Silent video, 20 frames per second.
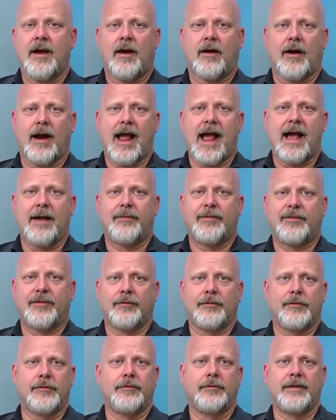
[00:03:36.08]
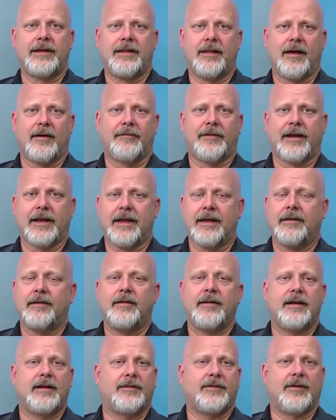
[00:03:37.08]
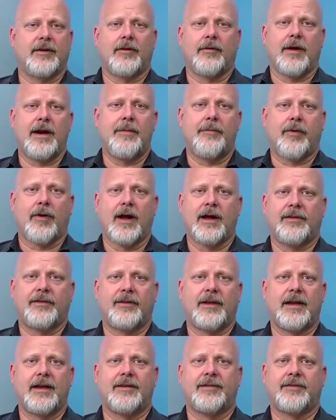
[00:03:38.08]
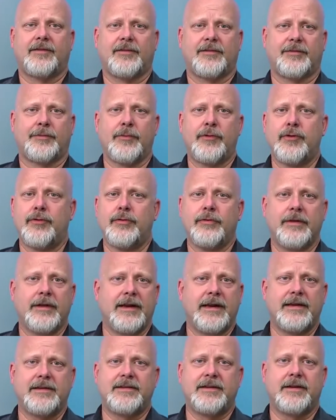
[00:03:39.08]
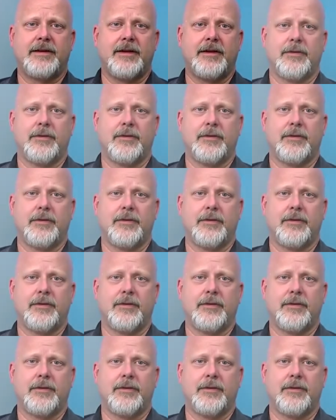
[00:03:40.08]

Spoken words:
are absolutely loving it. It's a great process, smooth and easy to